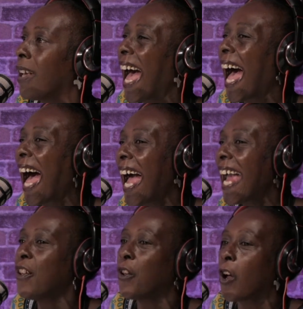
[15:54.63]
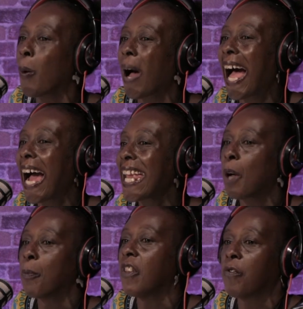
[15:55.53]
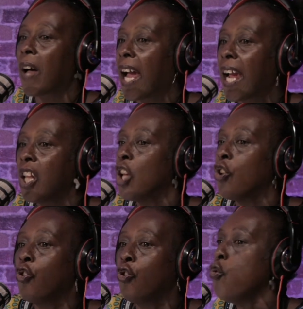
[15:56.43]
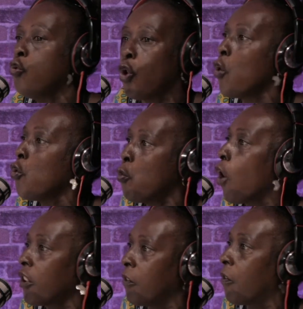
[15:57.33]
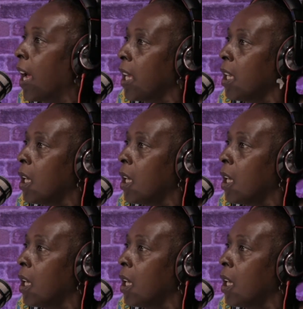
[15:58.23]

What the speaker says: I know I am divine. You know you are divine.